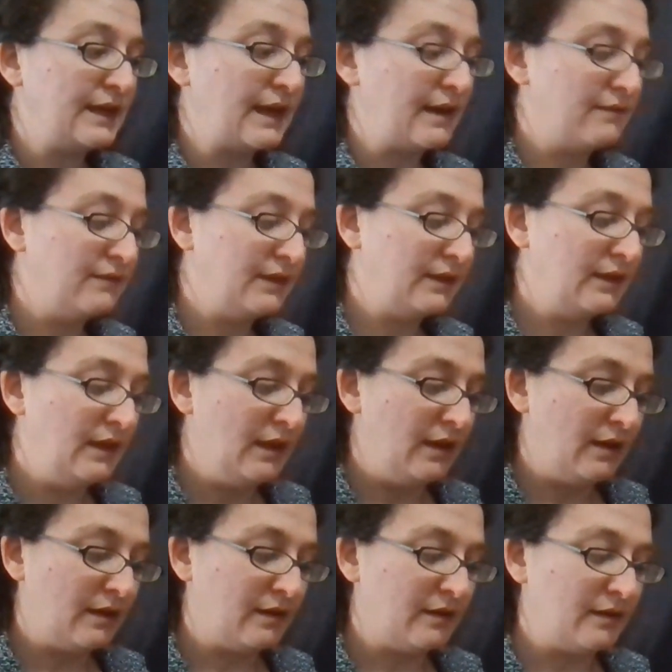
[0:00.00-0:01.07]
having
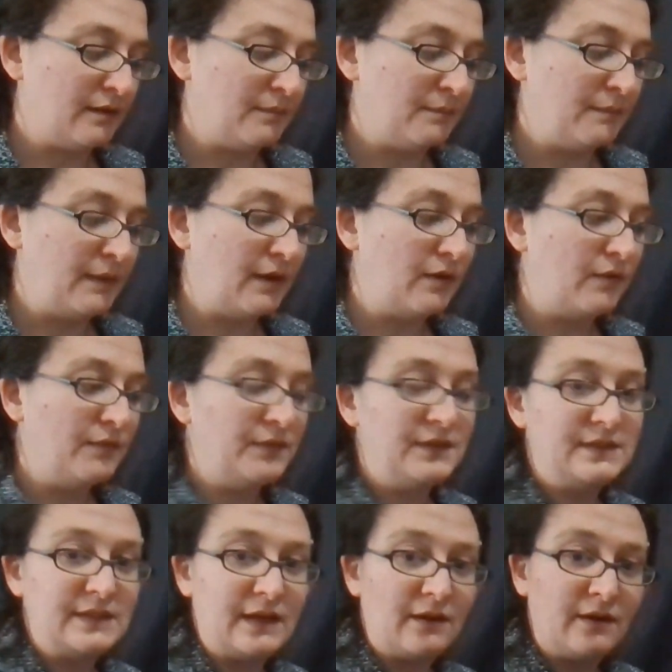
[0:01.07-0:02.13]

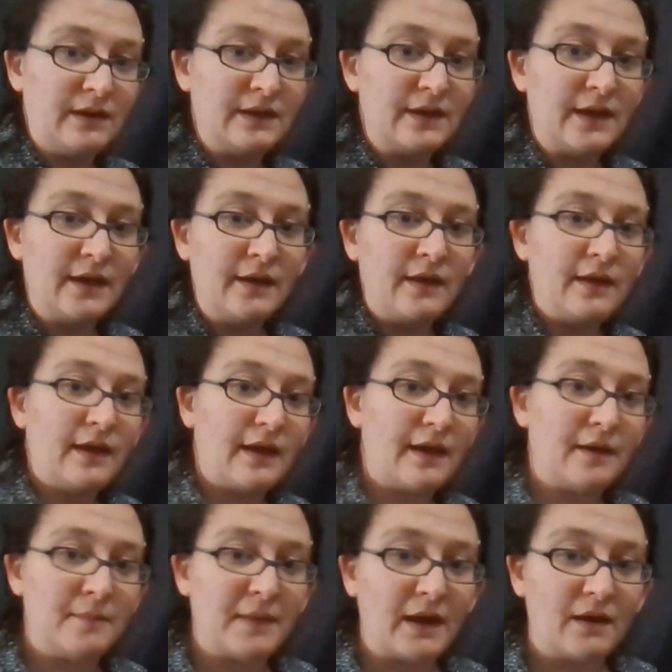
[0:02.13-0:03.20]
this area
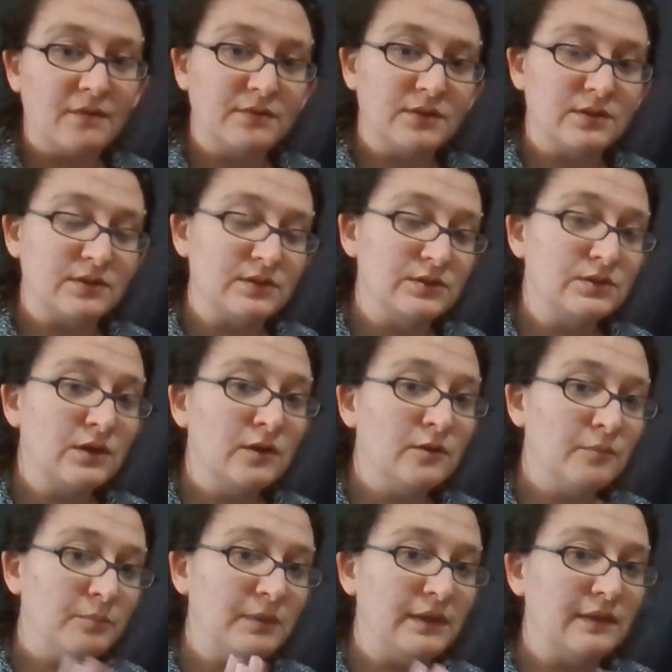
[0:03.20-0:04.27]
after the
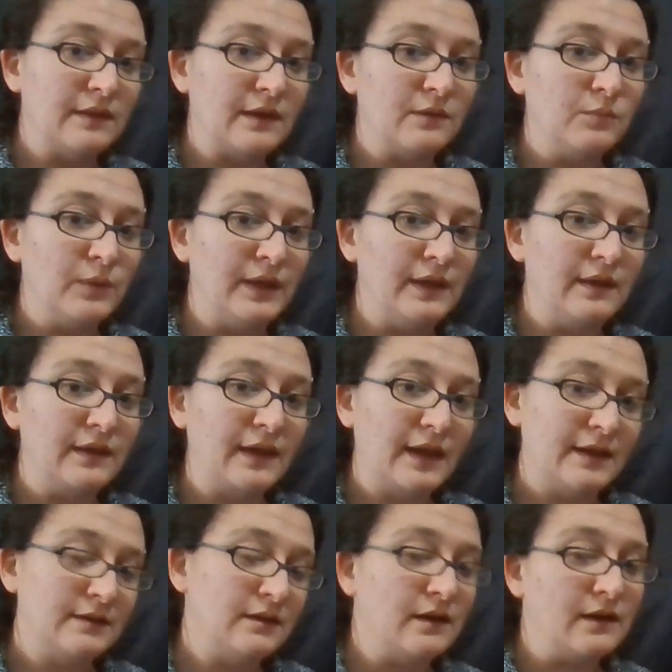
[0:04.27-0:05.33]
start be that we
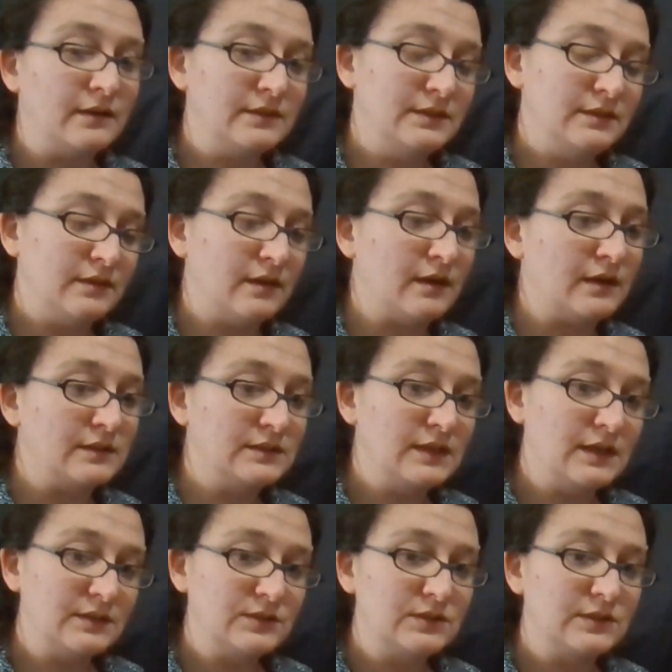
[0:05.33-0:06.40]
cannot
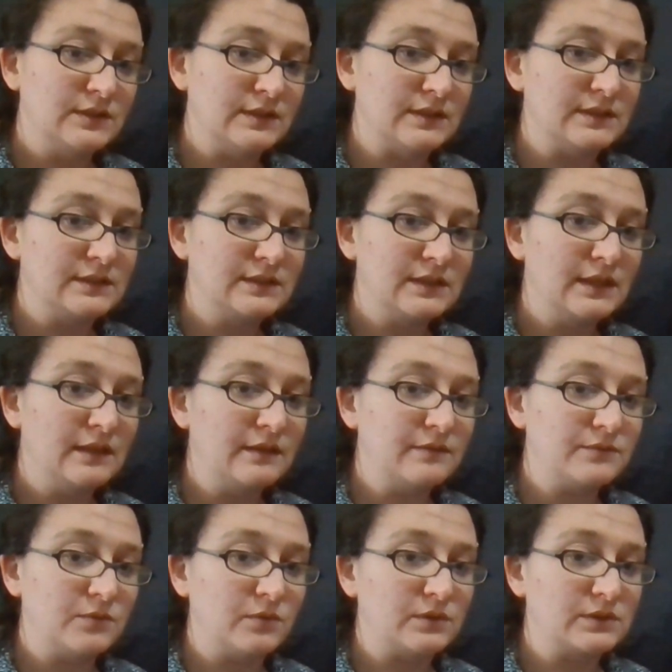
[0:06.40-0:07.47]
touch the ski
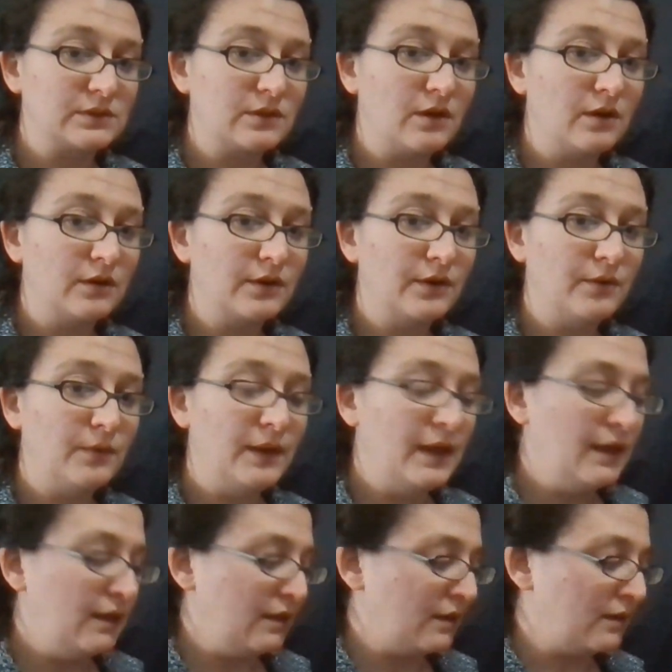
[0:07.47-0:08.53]
lift or its cargo
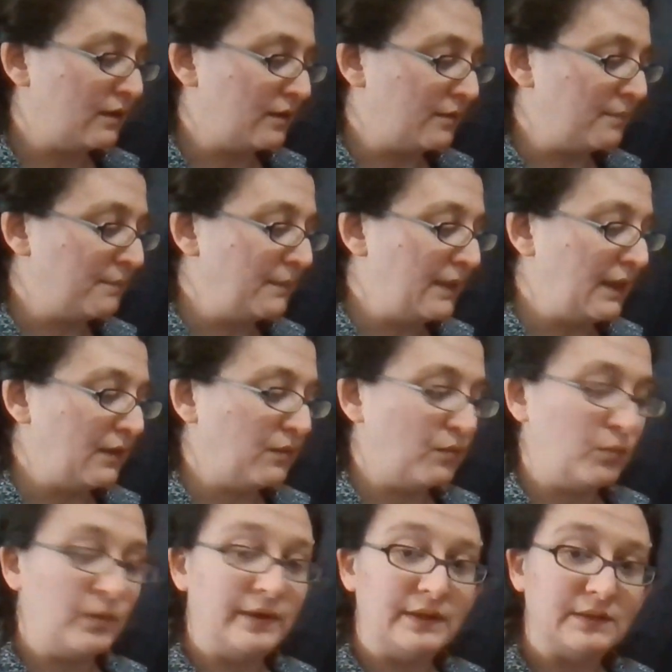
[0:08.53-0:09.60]

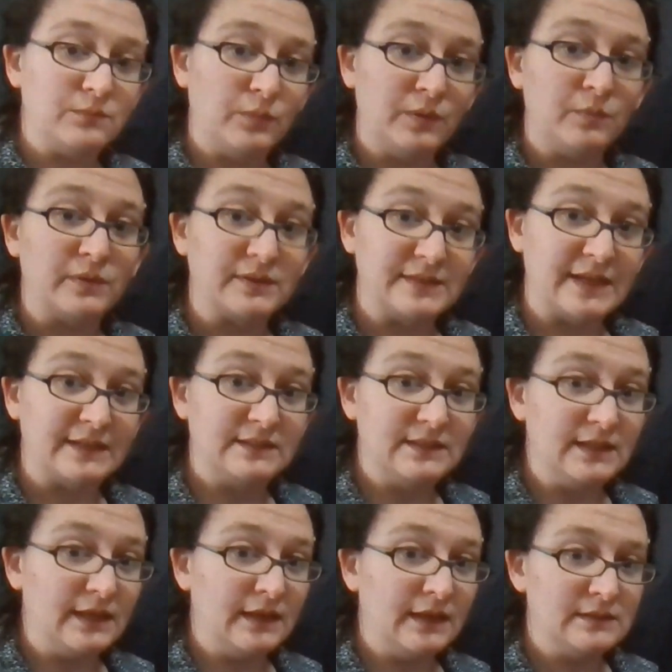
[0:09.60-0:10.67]
when we're
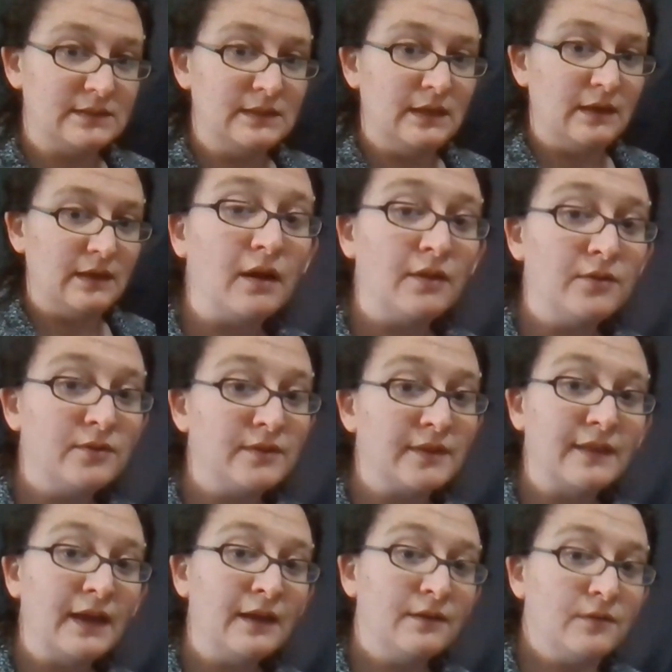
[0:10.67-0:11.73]
testing it. Other than
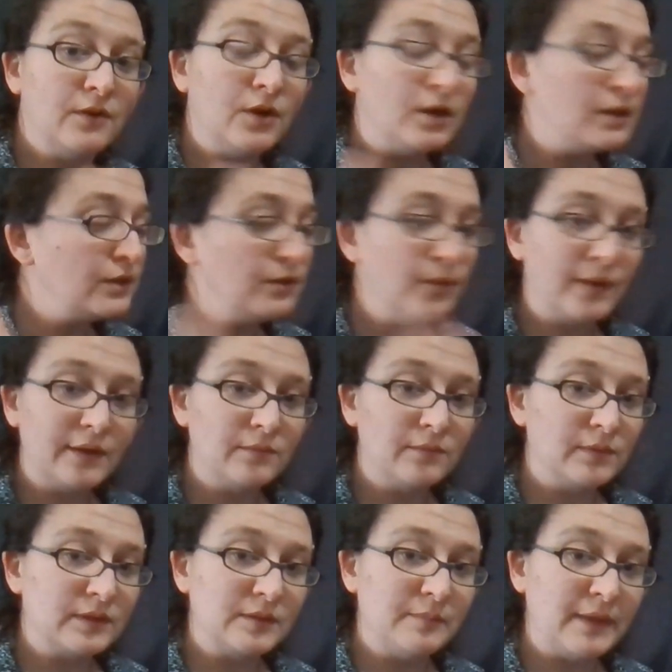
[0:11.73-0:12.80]
that, you can
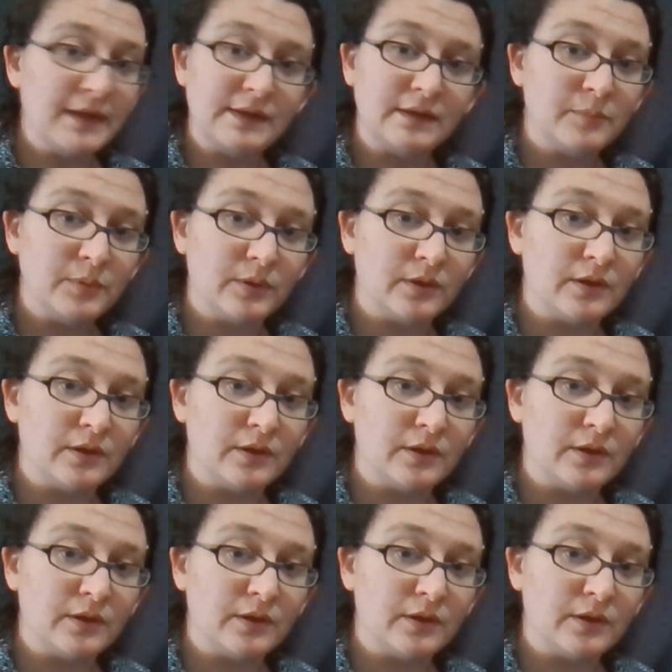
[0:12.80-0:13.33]
really make up